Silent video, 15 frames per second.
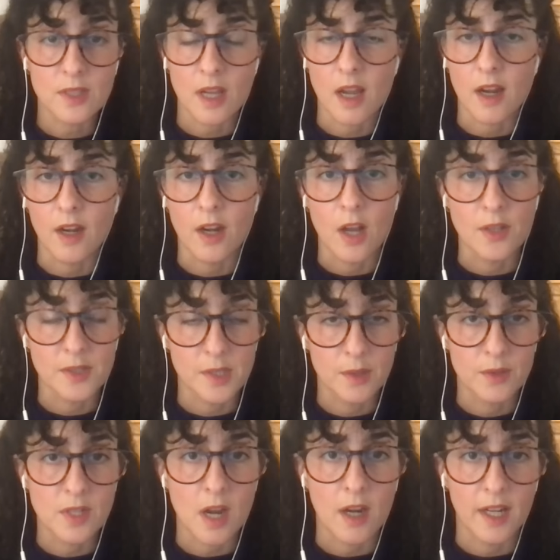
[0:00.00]
are
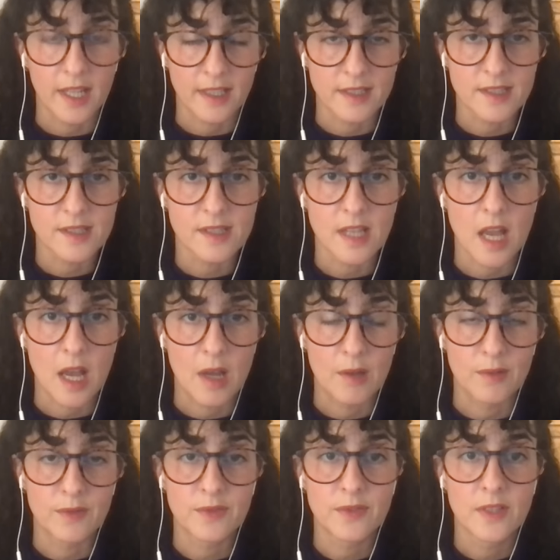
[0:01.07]
also targets
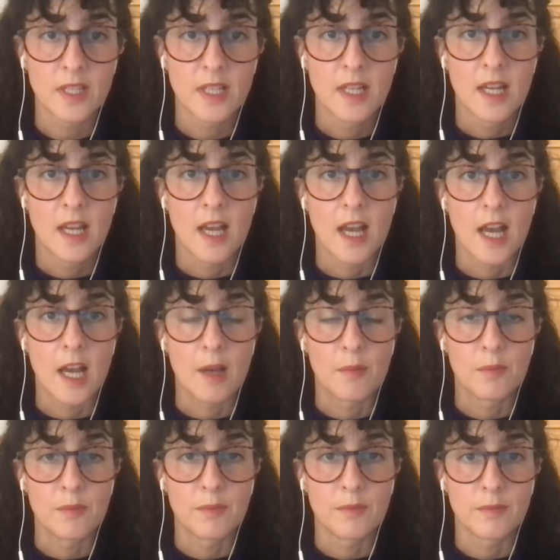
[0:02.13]
of
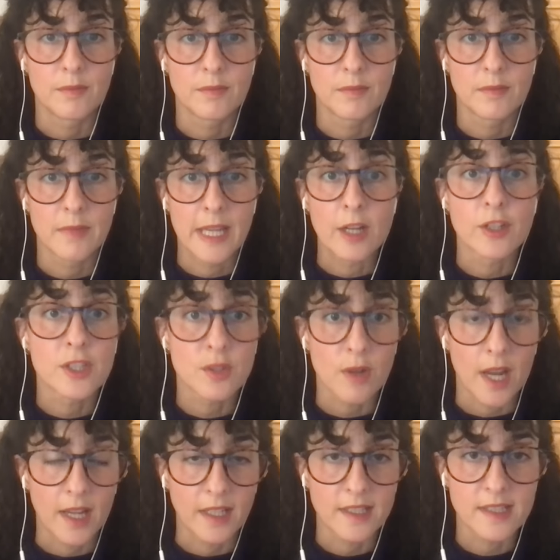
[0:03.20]
um,
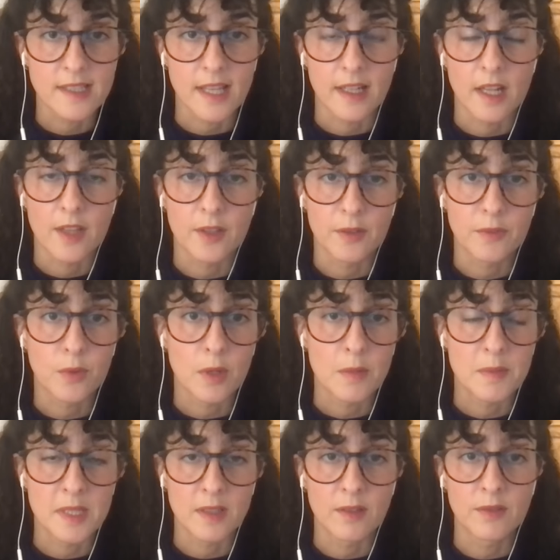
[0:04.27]
airstrikes and other
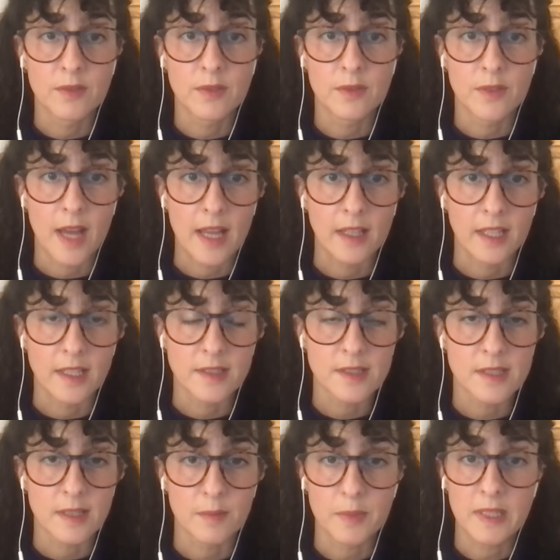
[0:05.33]
forms of violence
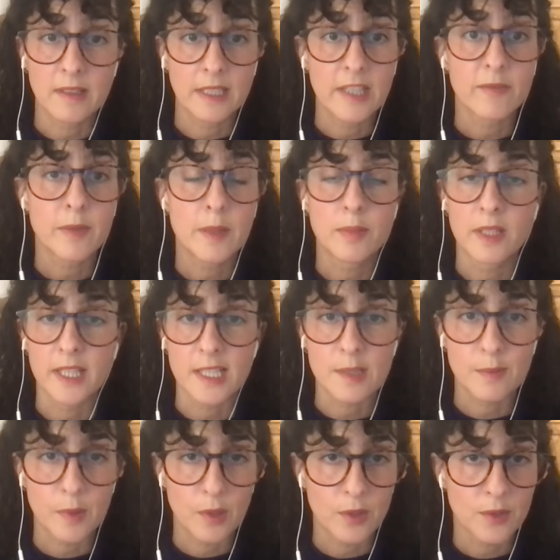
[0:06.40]
that leave people
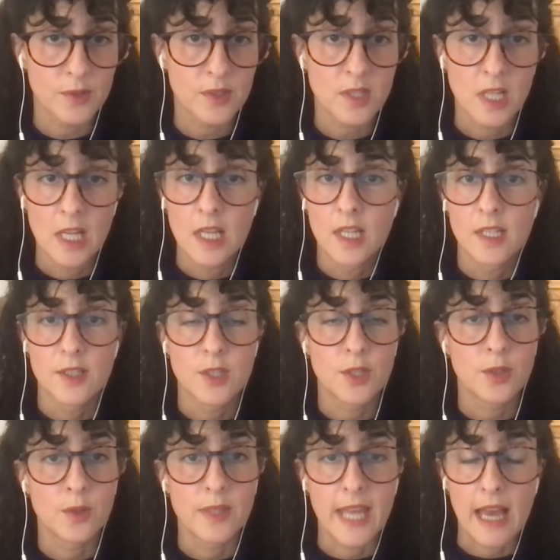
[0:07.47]
exposed
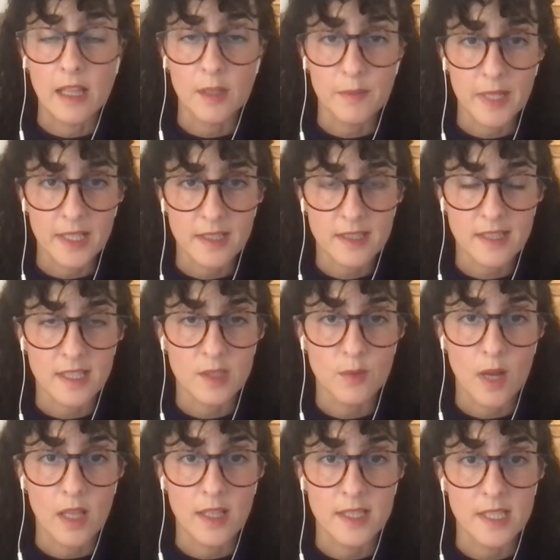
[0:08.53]
to the elements as
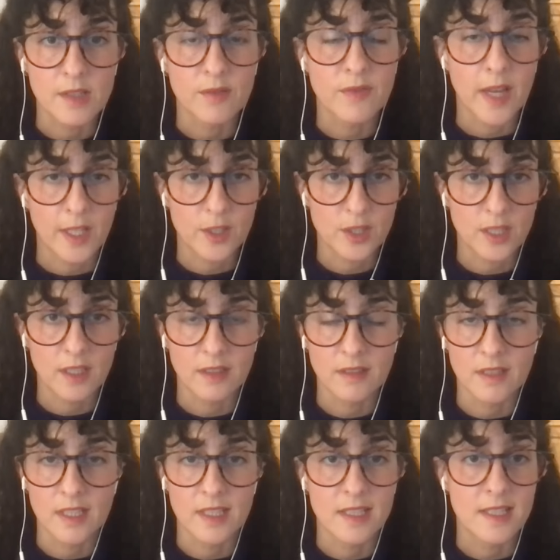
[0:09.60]
well as
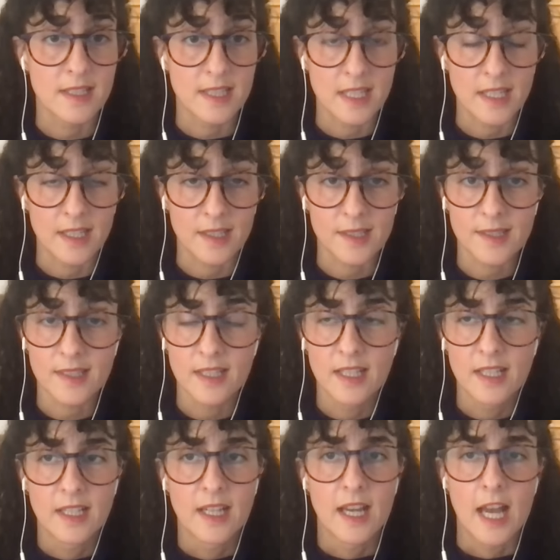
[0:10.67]
infection and disease.
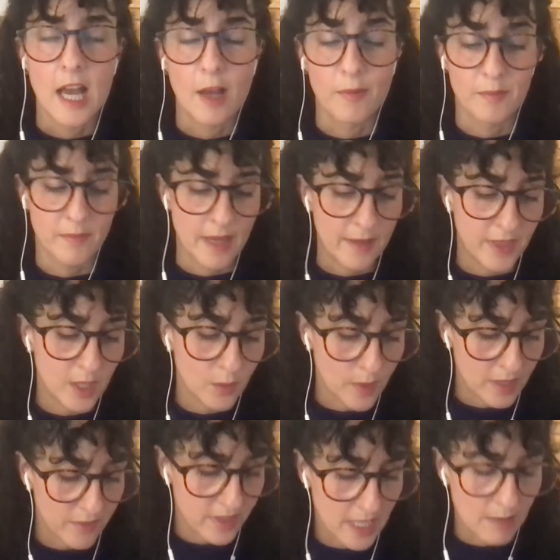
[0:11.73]
Um, I think one
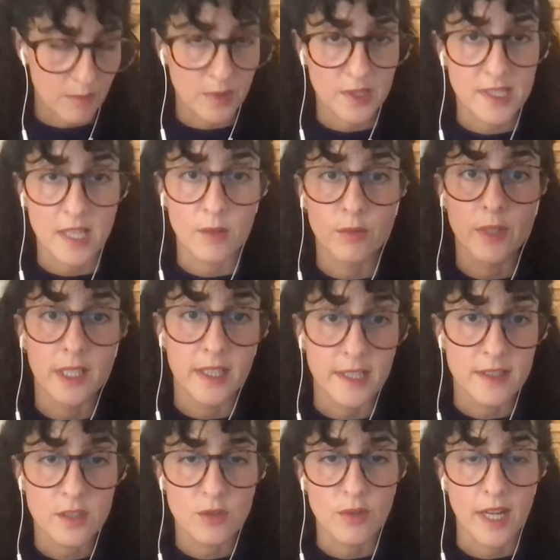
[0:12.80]
of the numbers that really
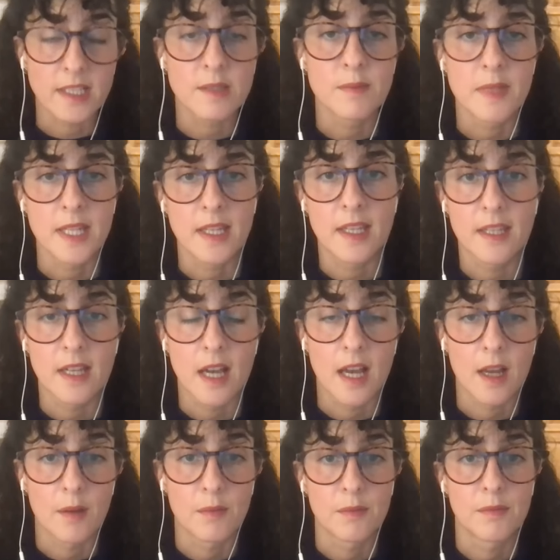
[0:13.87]
strikes me
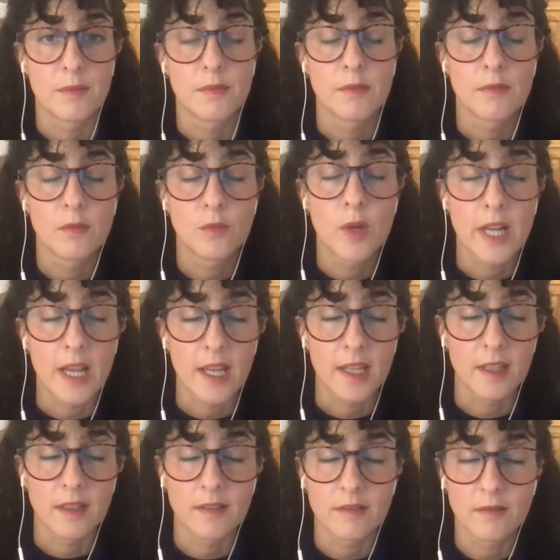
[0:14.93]
um, when
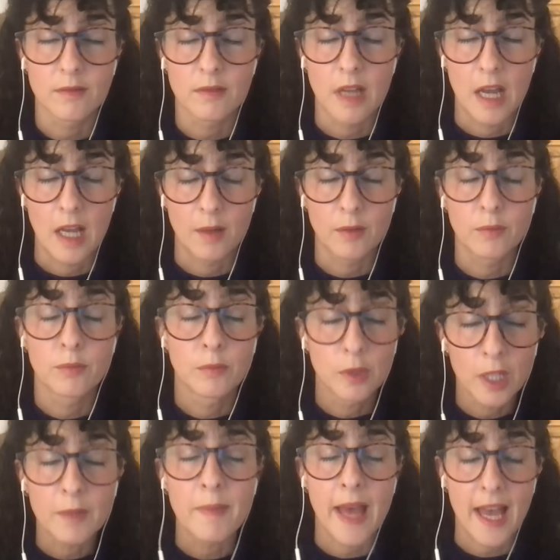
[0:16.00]
I uh,
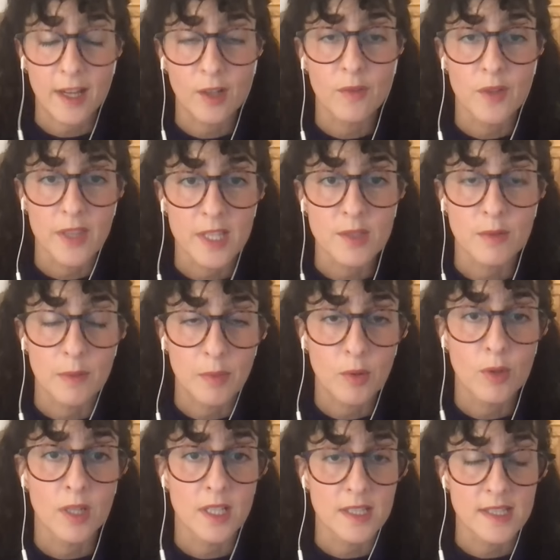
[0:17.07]
look back over this
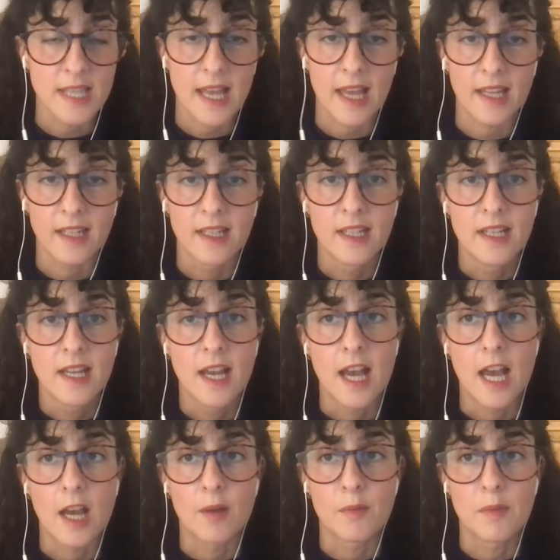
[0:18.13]
report is that
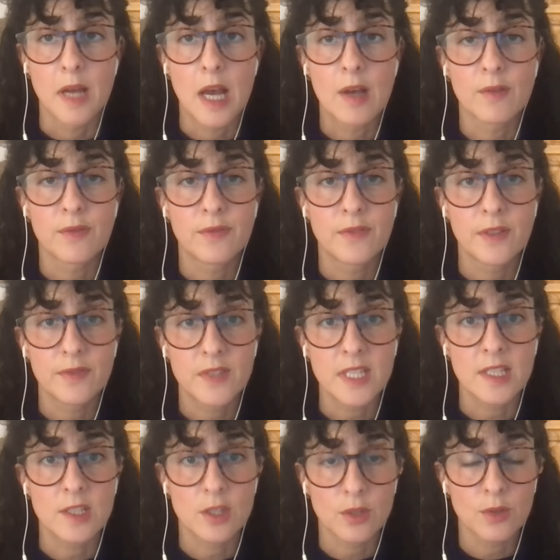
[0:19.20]
um, of
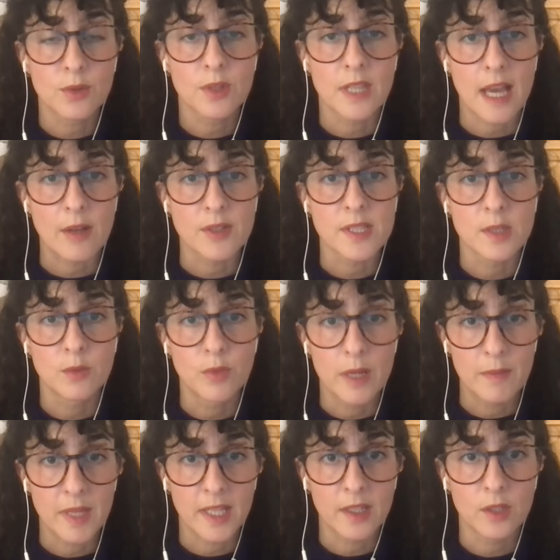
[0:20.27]
52,000
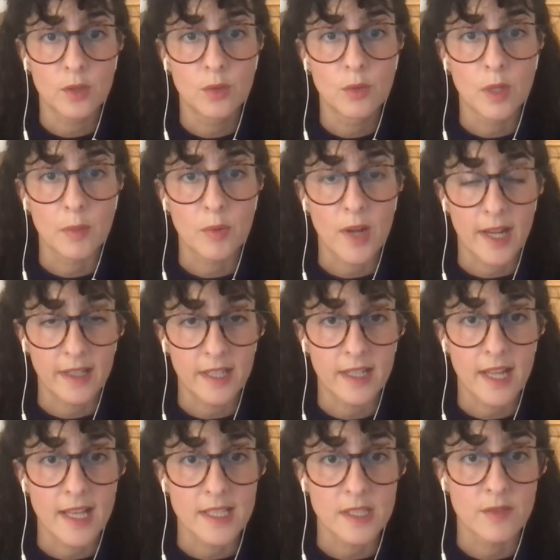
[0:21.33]
women who were
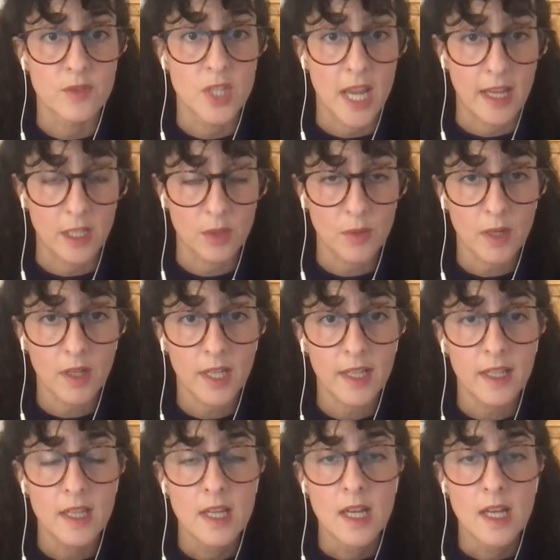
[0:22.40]
pregnant as of January,